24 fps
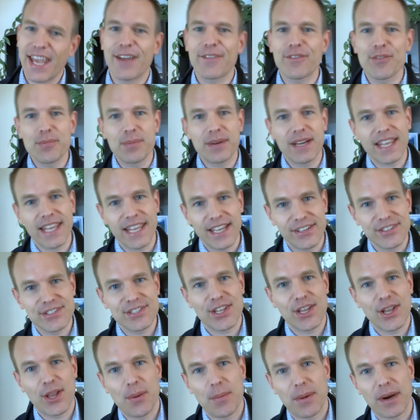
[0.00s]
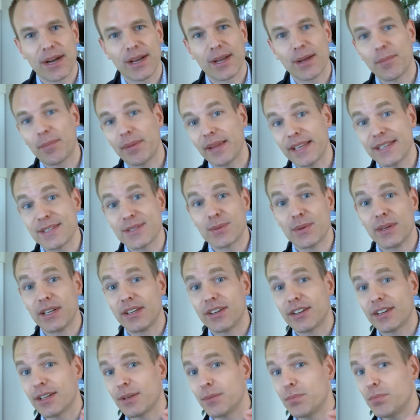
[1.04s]
everybody else in the marketplace when
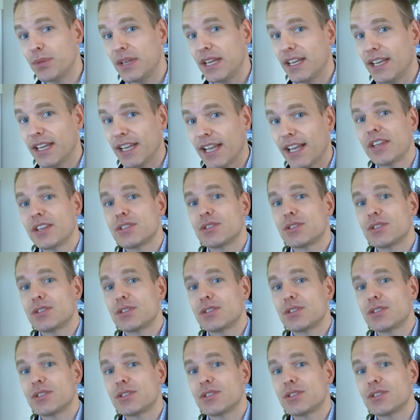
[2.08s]
you're competing.